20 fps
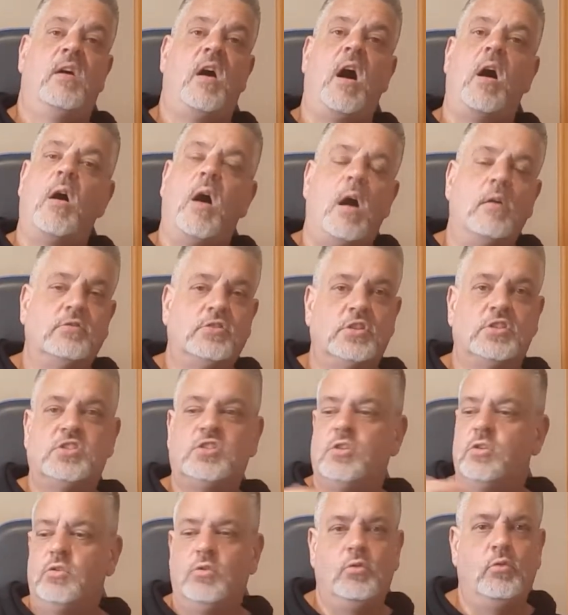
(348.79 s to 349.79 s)
I'll just
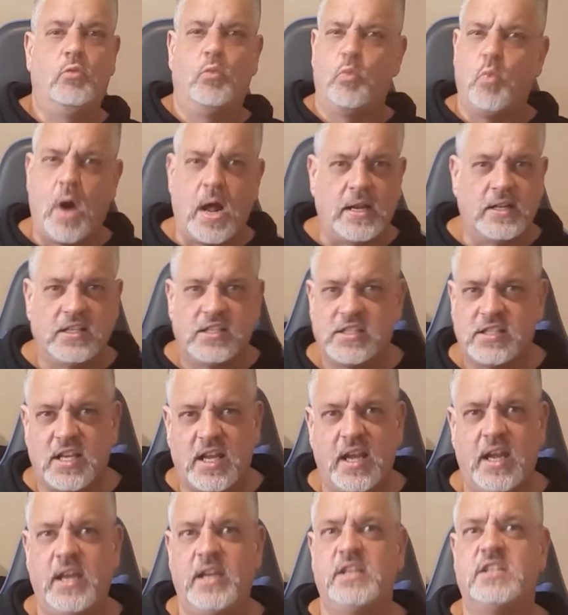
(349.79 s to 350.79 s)
do one
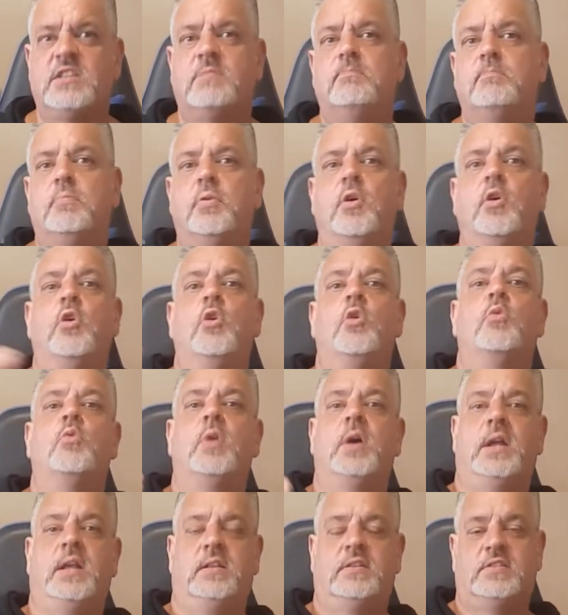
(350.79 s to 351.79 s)
stage per week.